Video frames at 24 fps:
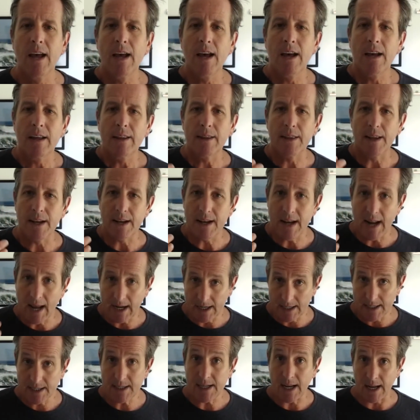The
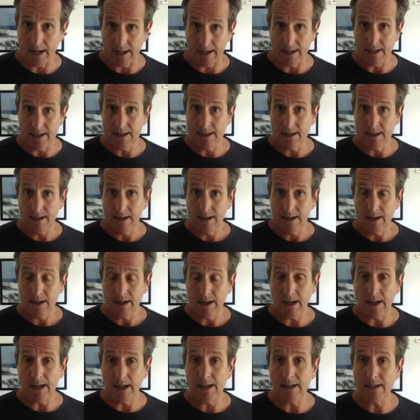next sentence
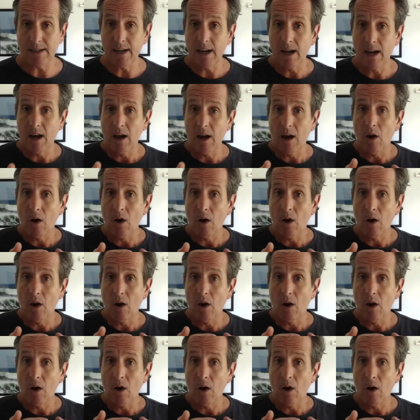is,